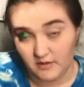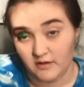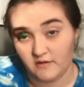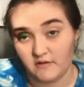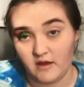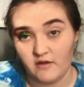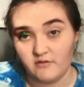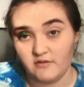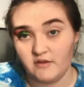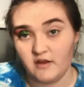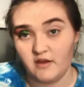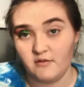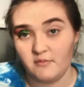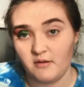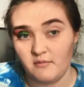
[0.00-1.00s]
because I haven't
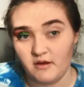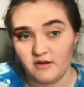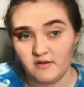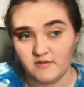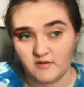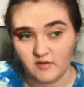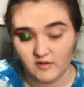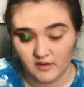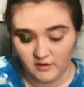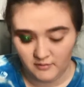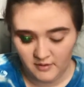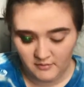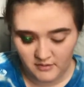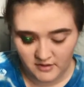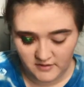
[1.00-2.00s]
taken my medicine.
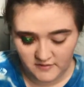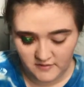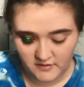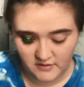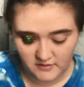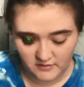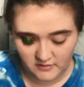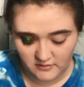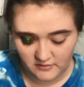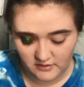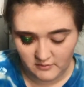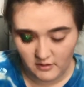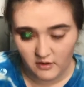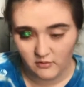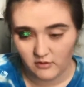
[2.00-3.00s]
Like, my medicine is
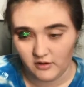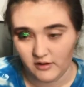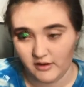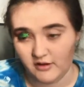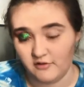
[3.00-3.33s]
literally my world.